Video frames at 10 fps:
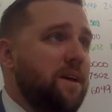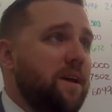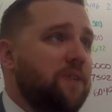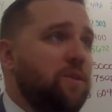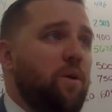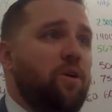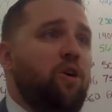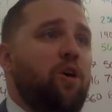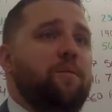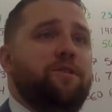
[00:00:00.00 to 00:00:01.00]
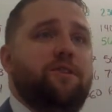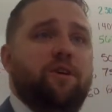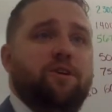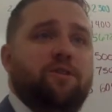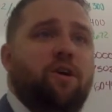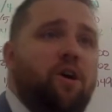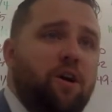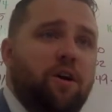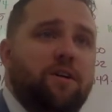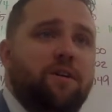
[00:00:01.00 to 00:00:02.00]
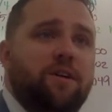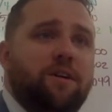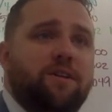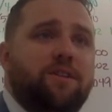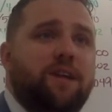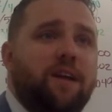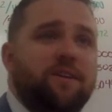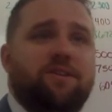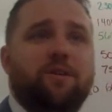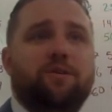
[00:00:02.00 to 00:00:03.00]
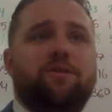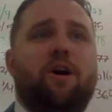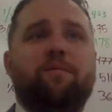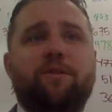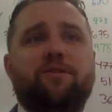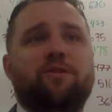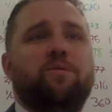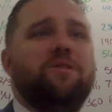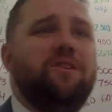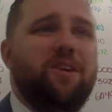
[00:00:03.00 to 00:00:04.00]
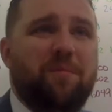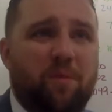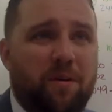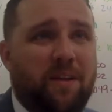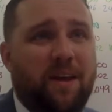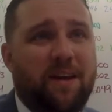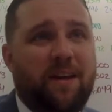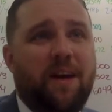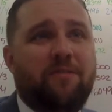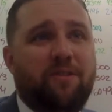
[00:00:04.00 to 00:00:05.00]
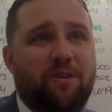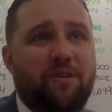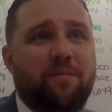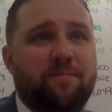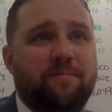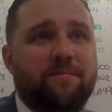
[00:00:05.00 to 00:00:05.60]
And so while carbon steel is hard, stainless steel is soft. Ms. Jones, what's the number one thing a knife should do?